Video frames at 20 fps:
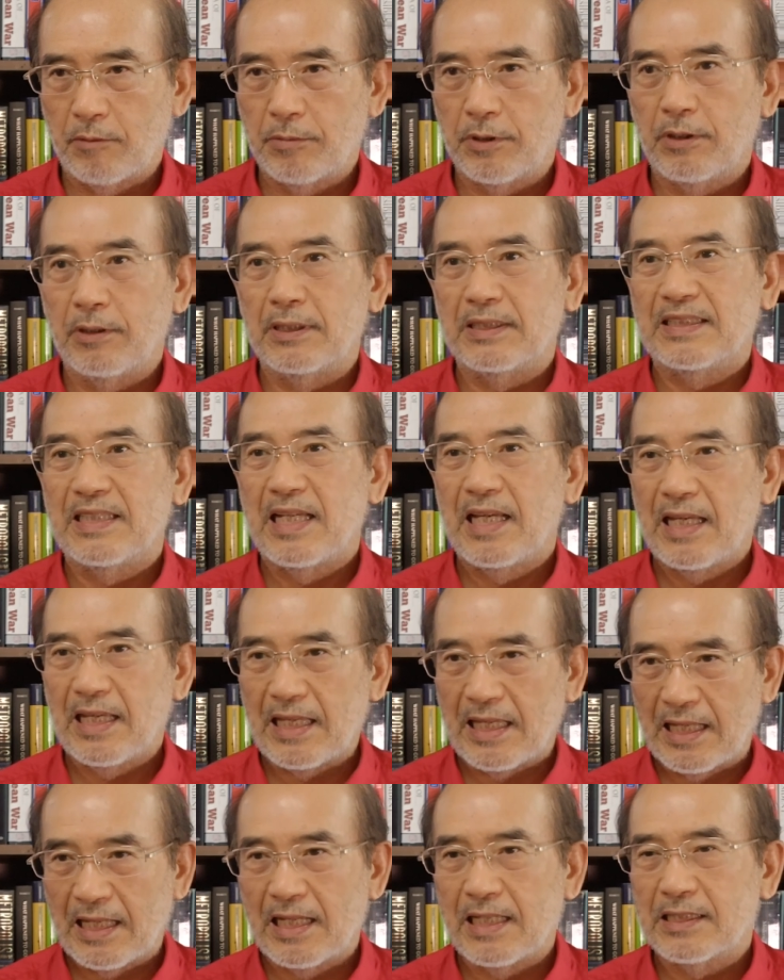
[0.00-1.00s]
because
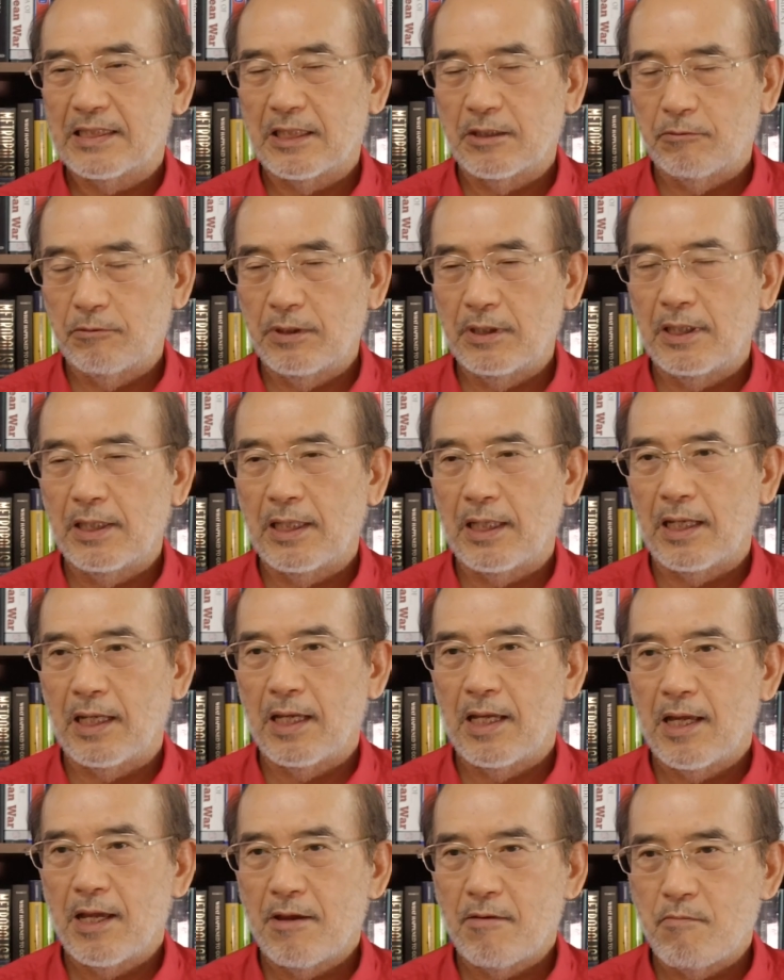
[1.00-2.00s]
it is a really